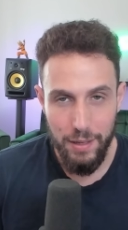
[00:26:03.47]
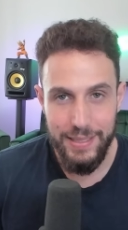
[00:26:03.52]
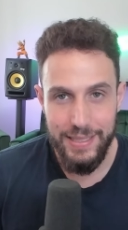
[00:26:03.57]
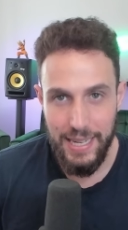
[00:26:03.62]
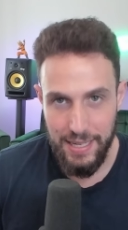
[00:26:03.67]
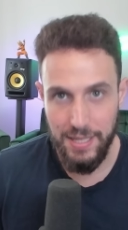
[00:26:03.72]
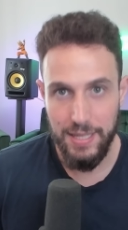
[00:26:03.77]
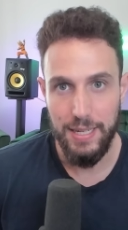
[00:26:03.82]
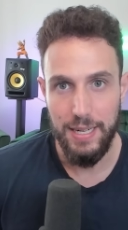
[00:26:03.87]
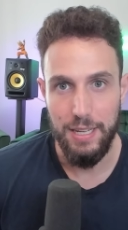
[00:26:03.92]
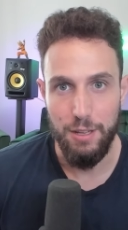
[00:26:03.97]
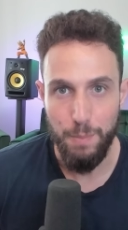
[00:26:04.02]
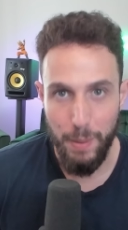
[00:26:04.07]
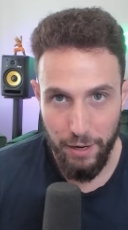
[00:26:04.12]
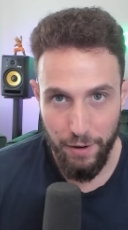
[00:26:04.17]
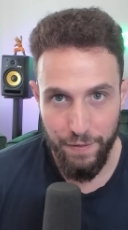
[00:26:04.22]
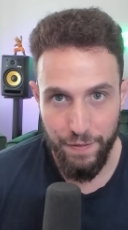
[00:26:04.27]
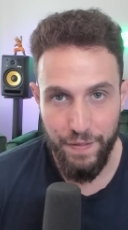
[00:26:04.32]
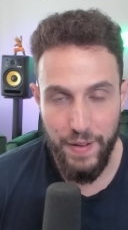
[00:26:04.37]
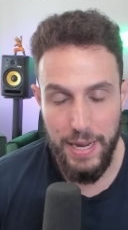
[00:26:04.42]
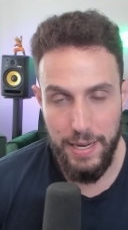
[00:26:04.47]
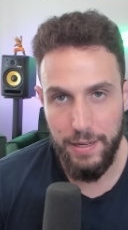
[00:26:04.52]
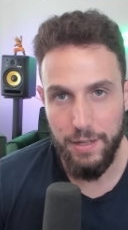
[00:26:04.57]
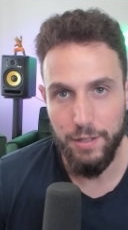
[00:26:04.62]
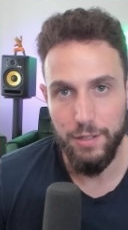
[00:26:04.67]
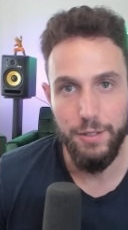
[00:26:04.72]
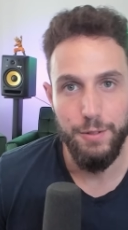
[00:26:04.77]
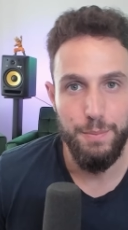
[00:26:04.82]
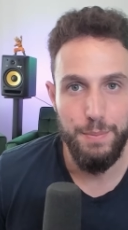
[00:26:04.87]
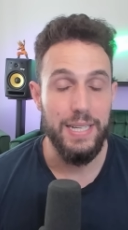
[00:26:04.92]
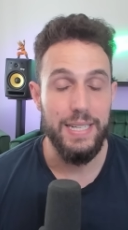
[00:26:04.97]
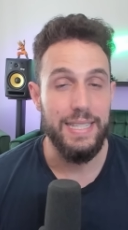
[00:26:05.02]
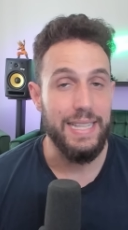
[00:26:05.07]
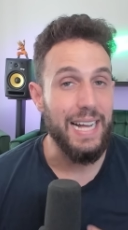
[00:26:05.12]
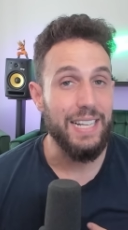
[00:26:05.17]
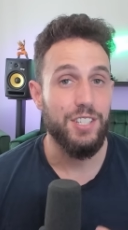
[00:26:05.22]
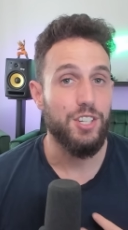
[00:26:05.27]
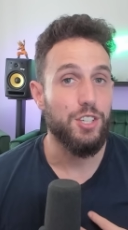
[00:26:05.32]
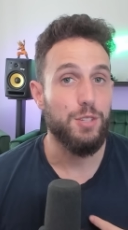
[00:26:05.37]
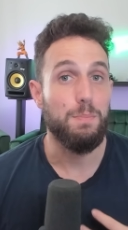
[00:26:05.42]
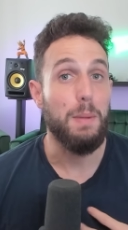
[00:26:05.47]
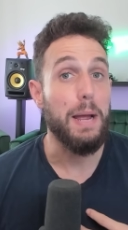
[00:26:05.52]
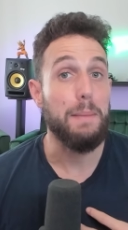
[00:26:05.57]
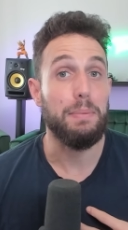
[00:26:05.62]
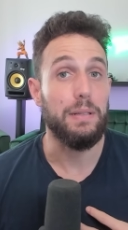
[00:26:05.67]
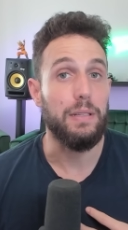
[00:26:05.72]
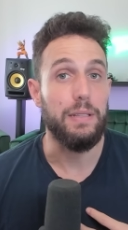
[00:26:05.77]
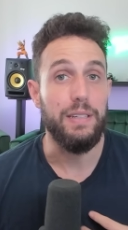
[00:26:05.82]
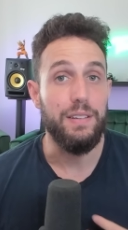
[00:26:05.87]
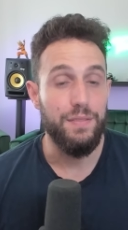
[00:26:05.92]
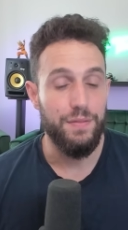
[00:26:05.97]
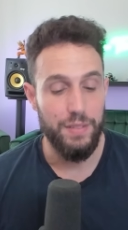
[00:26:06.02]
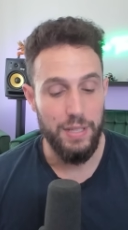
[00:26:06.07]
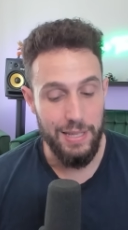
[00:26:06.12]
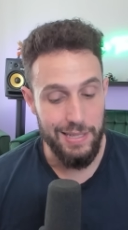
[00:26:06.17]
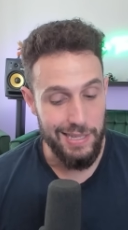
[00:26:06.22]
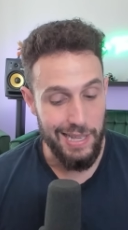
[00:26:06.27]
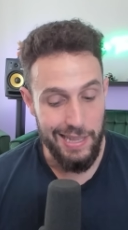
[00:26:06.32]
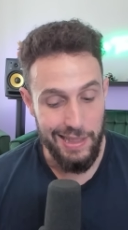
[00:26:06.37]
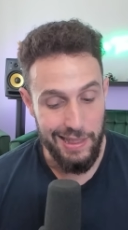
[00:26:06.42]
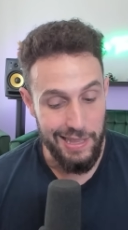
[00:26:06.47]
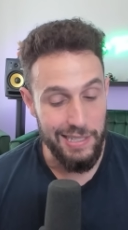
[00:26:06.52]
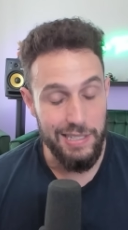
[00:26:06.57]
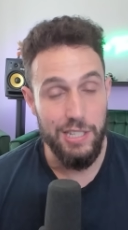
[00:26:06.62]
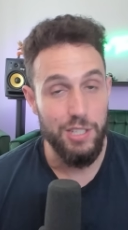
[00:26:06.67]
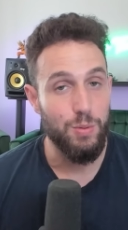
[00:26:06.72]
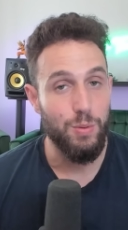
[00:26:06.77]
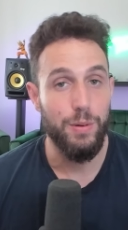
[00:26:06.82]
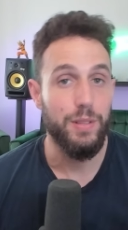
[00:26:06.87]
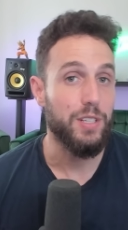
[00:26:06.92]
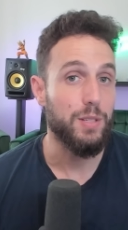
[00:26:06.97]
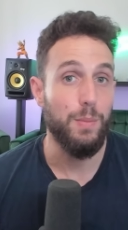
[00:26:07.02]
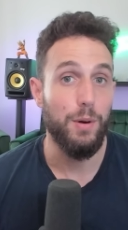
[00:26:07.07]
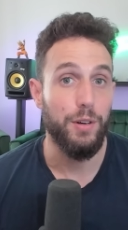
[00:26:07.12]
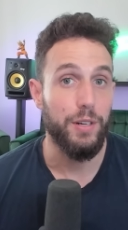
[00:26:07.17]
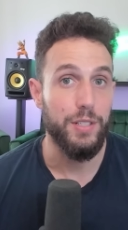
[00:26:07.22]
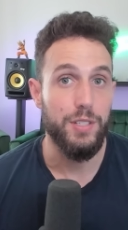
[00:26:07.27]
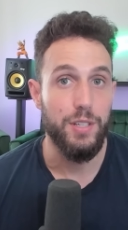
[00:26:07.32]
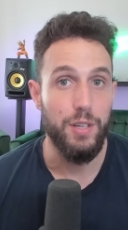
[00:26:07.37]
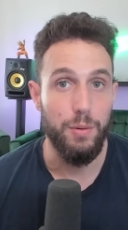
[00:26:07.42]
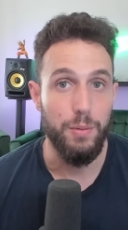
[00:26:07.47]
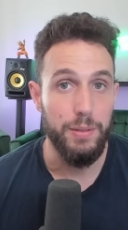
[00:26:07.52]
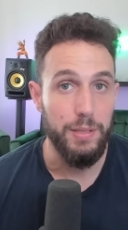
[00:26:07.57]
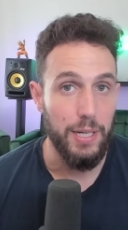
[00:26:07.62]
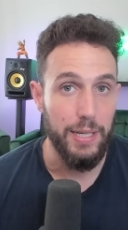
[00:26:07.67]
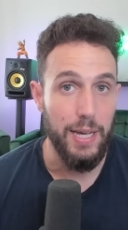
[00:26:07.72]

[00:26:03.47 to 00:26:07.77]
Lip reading: on destiny. You bet on fate here, because that's just my belief, is that this is where this market's going.